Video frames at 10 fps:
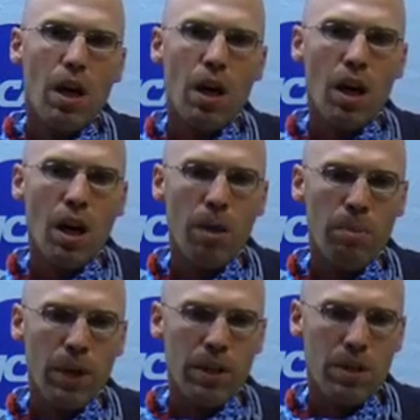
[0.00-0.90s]

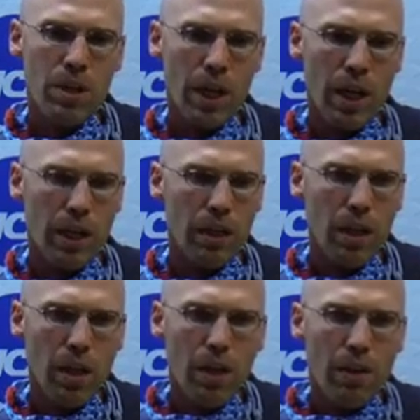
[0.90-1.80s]
but
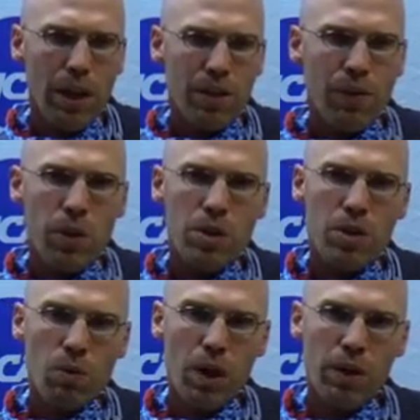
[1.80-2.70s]
as far as
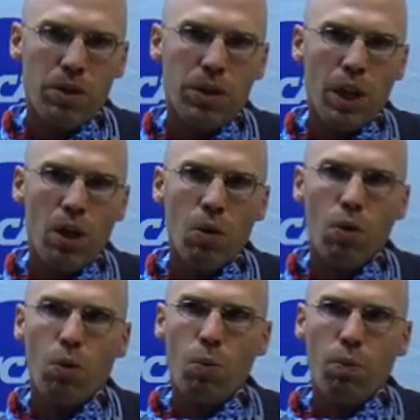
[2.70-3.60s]
the runners go,